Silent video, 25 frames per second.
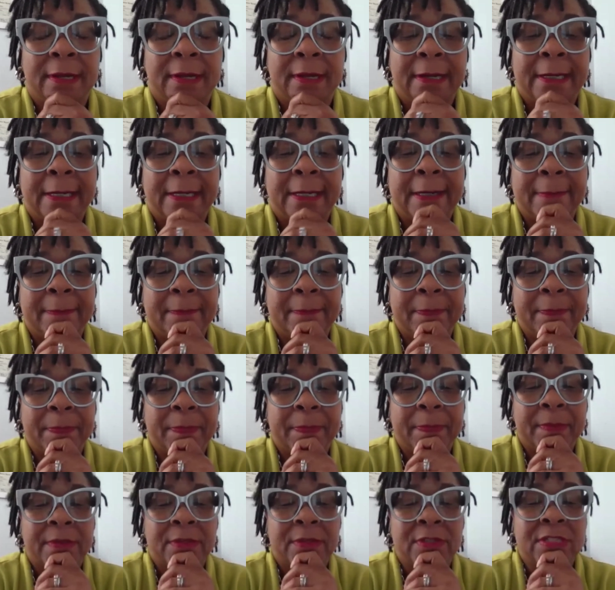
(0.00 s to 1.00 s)
Um,
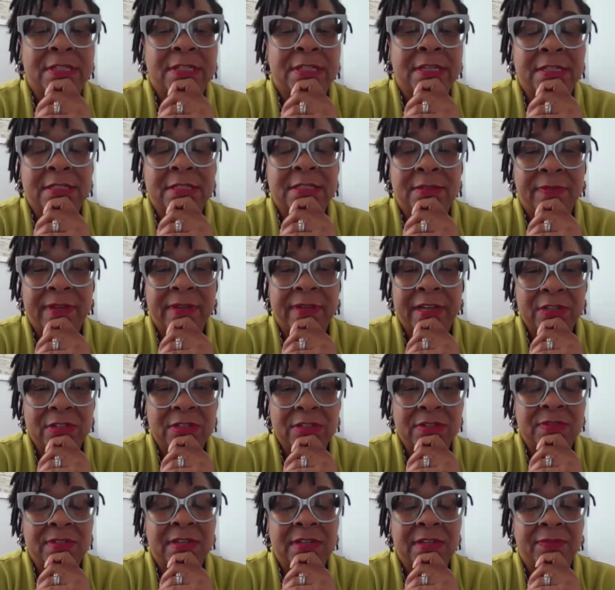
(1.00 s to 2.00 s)
Discuss the
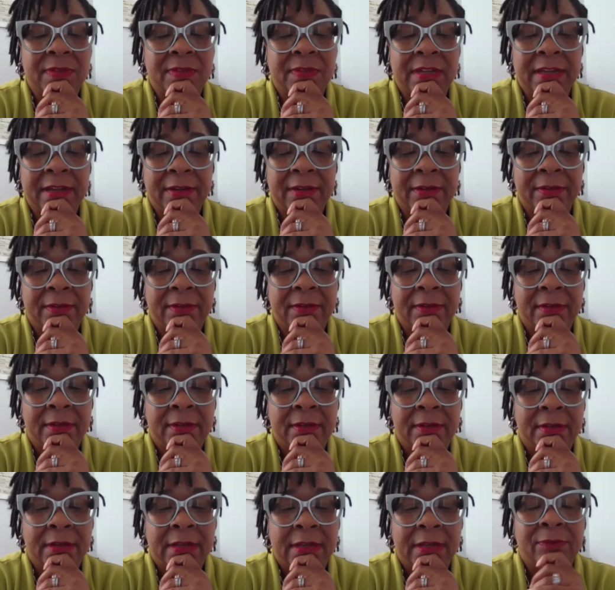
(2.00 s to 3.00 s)
values of self-care
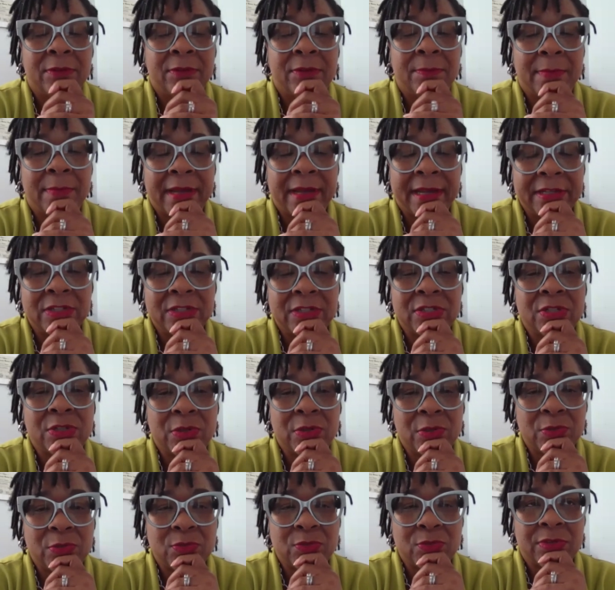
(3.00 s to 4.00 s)
and remind
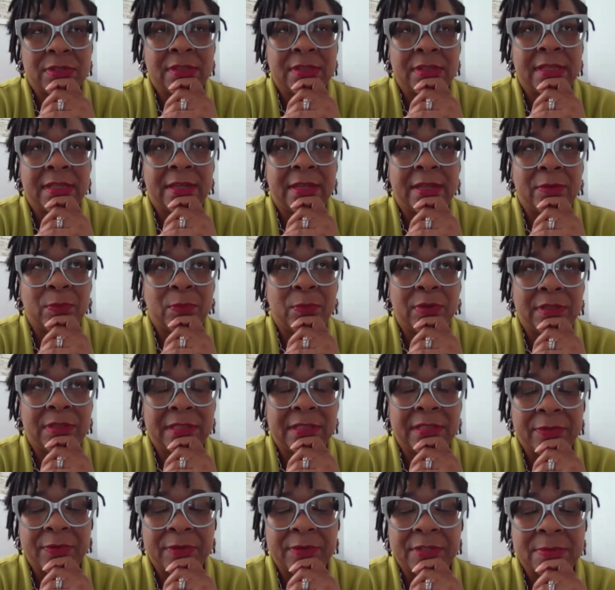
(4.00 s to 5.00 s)
children that what
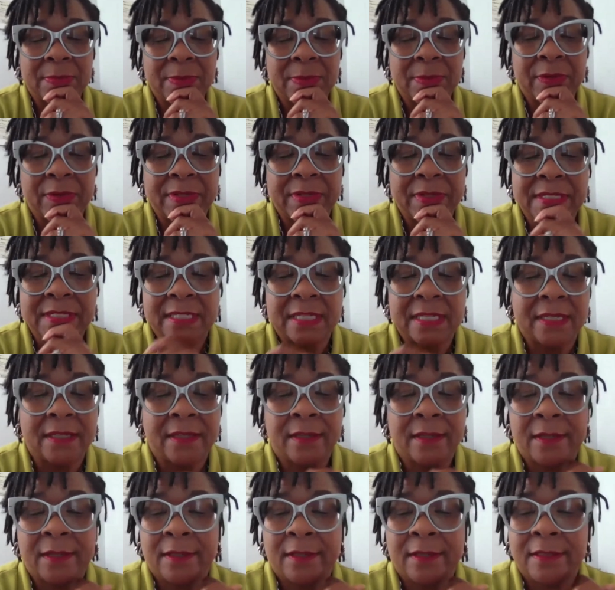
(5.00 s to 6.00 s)
they're experiencing,